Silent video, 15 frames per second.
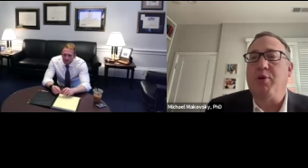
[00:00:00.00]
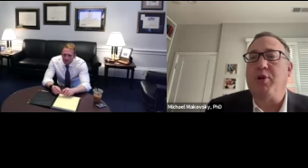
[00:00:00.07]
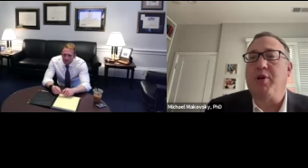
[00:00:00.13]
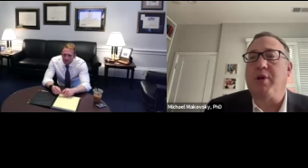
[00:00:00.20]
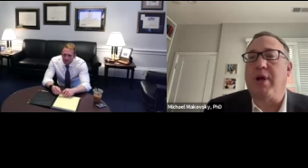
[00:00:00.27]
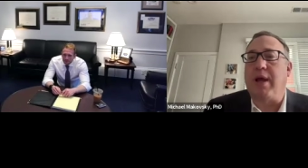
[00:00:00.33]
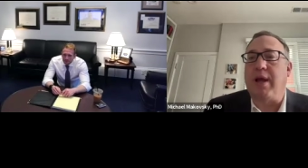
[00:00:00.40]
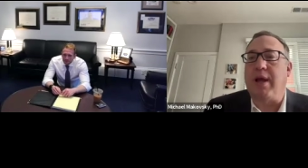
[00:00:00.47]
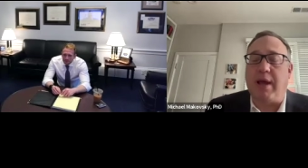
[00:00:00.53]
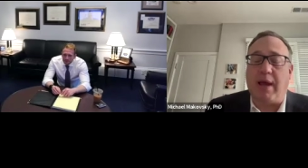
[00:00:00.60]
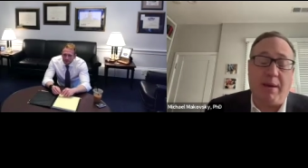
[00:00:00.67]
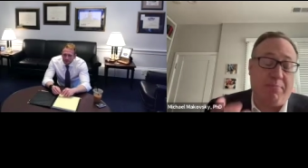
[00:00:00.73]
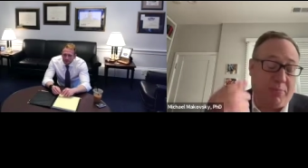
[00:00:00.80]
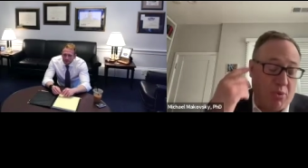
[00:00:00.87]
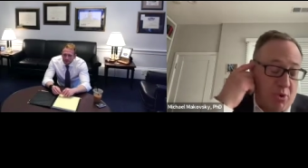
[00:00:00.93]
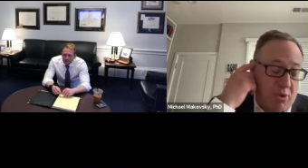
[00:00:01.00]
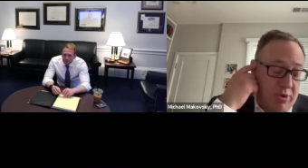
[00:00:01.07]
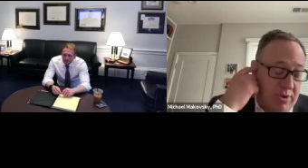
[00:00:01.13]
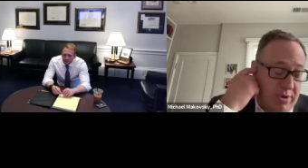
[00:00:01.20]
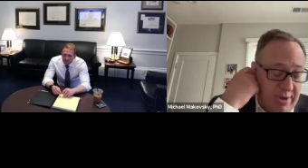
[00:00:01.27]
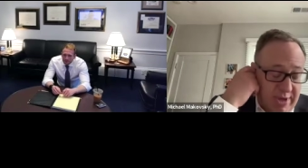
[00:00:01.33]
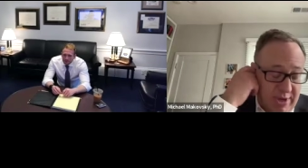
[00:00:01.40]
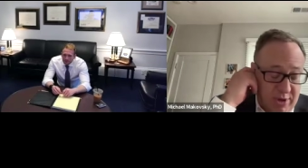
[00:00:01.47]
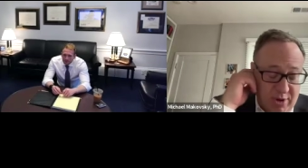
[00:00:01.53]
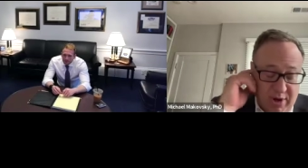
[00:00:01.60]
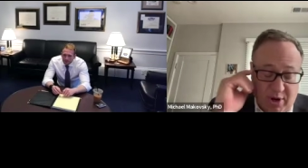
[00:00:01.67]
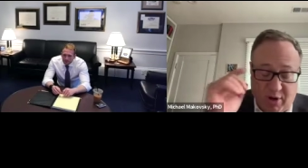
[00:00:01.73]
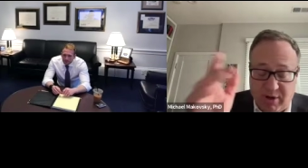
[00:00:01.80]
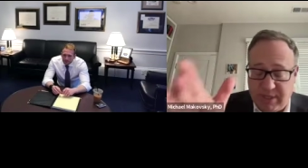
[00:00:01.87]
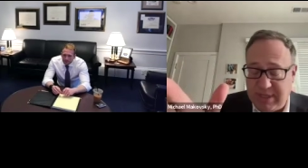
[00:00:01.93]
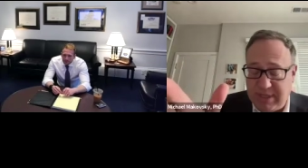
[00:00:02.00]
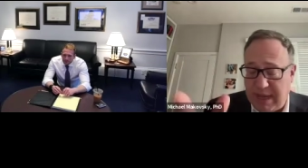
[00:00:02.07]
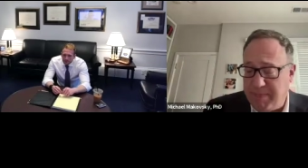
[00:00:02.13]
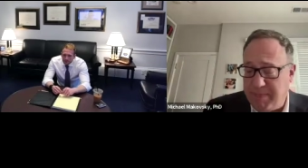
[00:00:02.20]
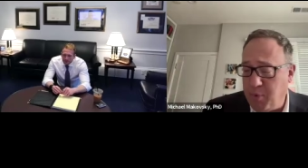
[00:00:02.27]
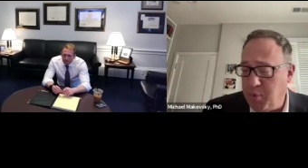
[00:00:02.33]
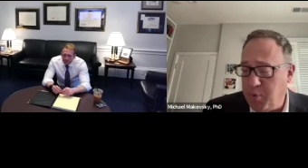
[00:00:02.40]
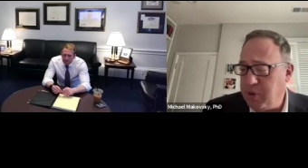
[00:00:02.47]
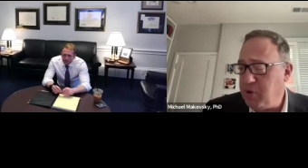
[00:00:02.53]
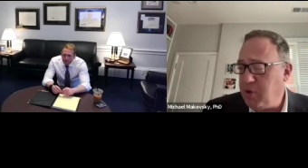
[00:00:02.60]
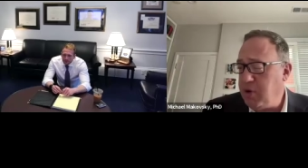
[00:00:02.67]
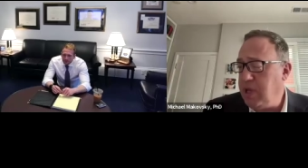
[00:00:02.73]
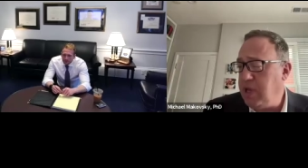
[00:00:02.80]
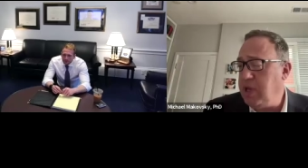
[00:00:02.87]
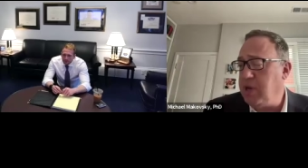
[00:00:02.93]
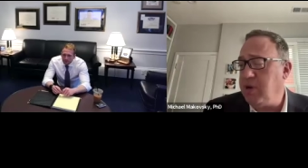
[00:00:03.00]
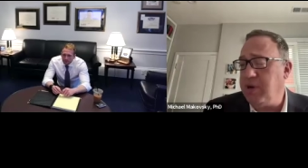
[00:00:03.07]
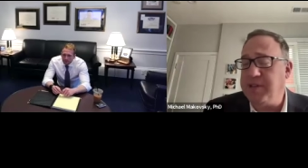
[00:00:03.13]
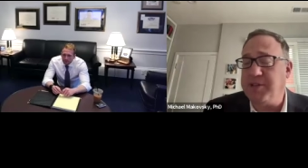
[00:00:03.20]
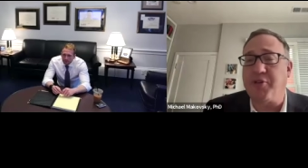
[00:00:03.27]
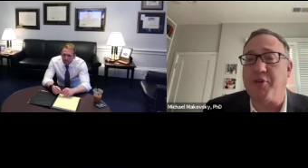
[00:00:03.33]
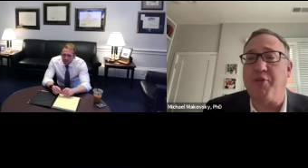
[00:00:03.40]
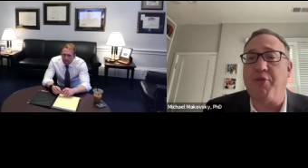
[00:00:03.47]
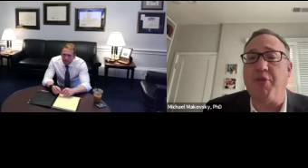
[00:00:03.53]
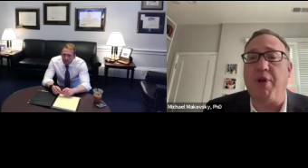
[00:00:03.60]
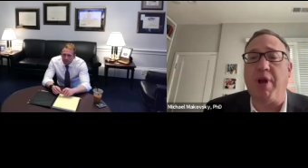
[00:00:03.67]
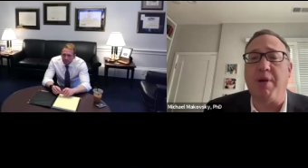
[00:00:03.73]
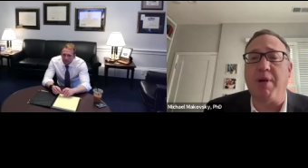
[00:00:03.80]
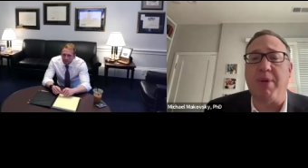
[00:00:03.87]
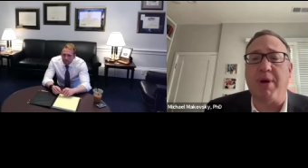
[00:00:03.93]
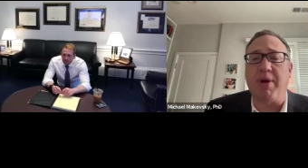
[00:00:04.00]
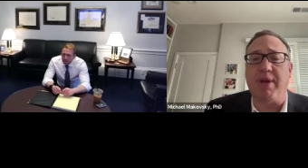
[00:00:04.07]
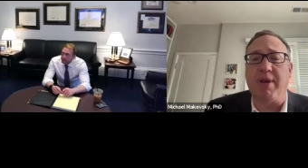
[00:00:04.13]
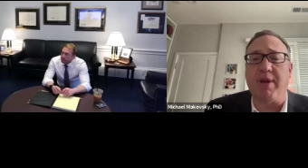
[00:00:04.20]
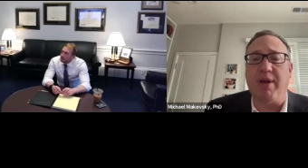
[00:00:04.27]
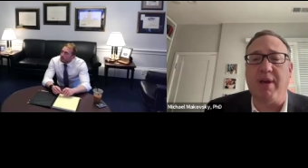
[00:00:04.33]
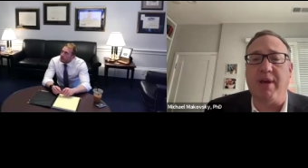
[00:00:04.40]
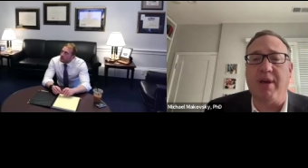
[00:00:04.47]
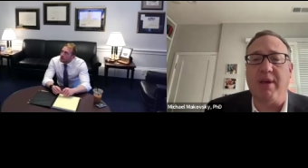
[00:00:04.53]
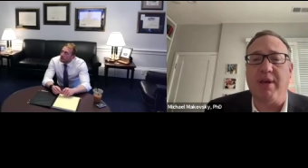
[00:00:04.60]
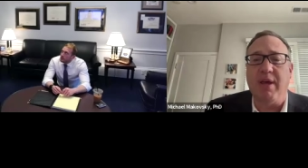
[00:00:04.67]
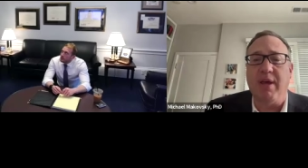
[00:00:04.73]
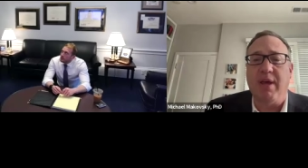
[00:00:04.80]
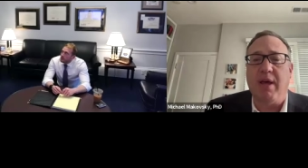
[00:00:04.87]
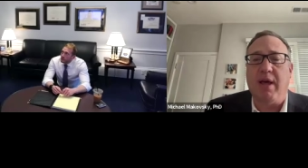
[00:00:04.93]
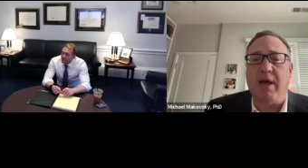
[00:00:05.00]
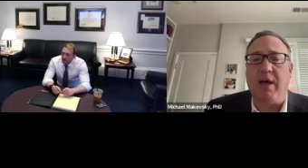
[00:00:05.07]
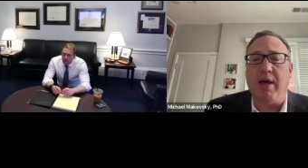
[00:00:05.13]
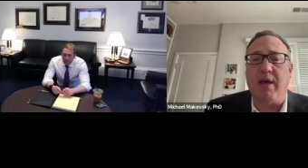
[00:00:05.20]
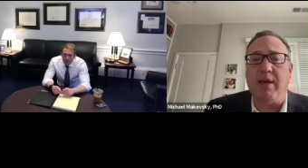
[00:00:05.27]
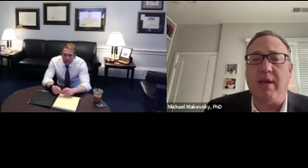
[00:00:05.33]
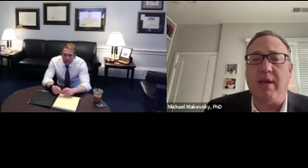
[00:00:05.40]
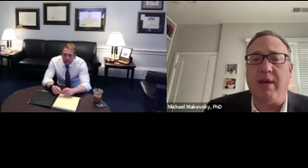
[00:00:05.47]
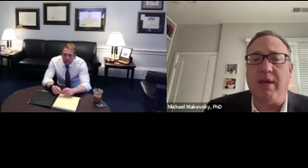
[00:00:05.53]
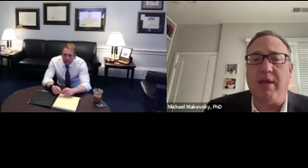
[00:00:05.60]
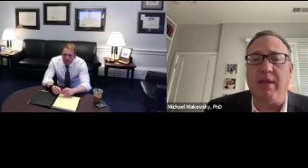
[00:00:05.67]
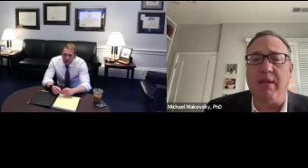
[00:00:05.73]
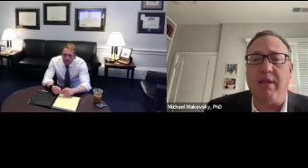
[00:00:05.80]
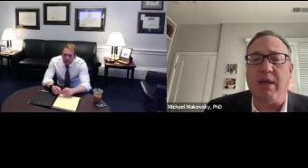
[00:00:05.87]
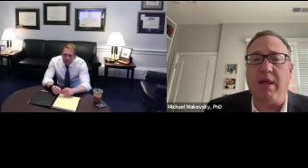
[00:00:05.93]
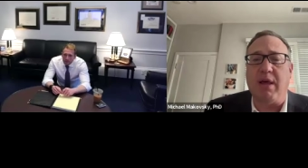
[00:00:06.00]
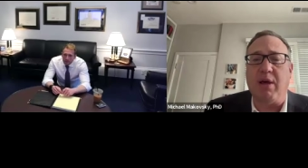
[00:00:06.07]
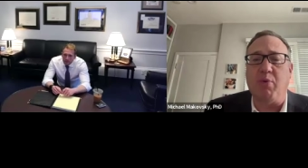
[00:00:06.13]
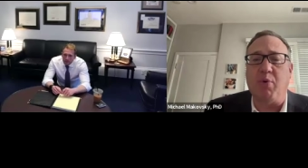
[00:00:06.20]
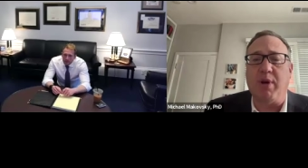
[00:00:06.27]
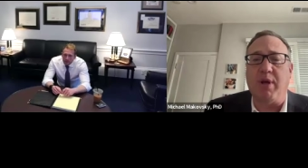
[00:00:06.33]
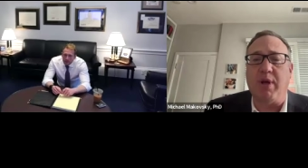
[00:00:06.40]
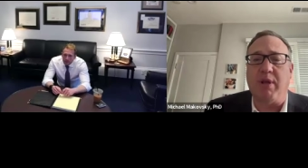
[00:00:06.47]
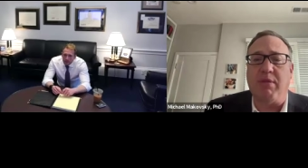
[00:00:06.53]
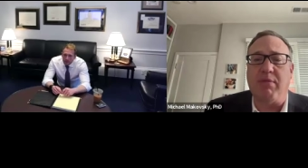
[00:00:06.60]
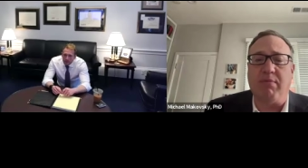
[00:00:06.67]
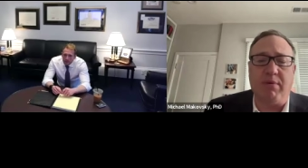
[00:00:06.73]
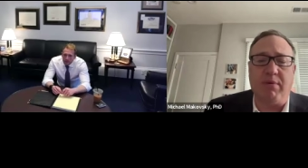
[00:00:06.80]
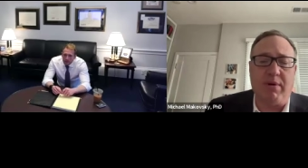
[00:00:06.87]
Well, look, I'm told that you had a hard stop at 1:30 here Eastern time. I want to.